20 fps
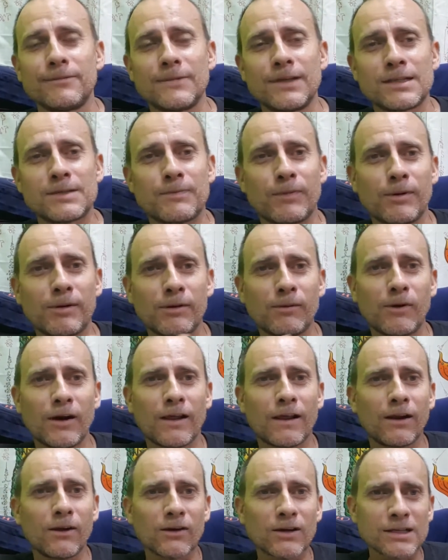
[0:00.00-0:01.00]
It's probably one
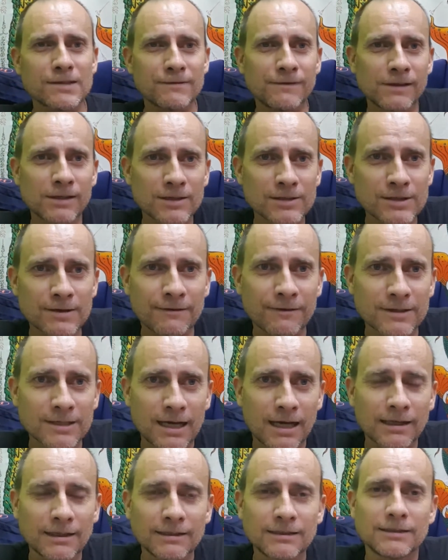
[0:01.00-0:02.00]
of the longest videos ever
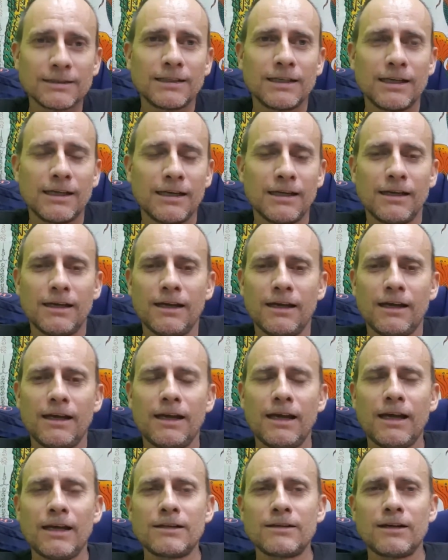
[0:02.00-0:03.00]
done,
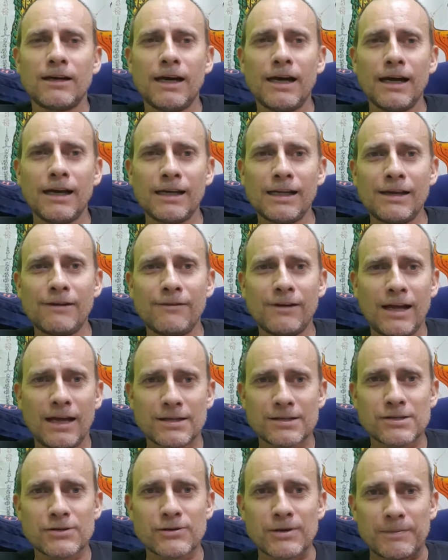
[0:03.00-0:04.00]
and I hardly even had
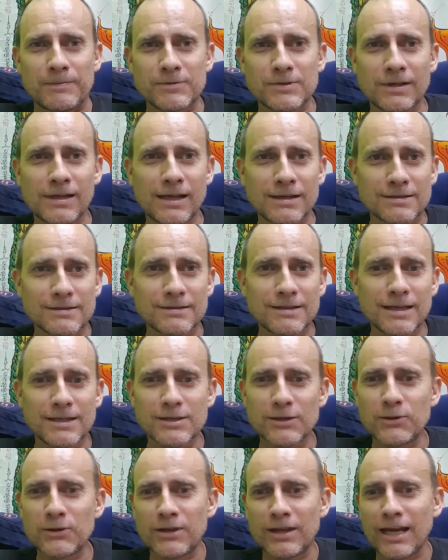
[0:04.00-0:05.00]
a script, so
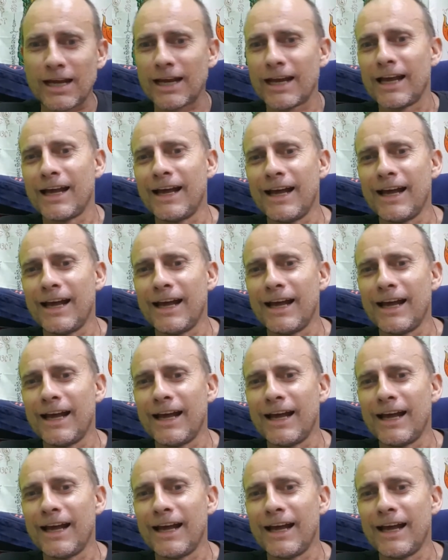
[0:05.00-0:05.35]
that's a good thing.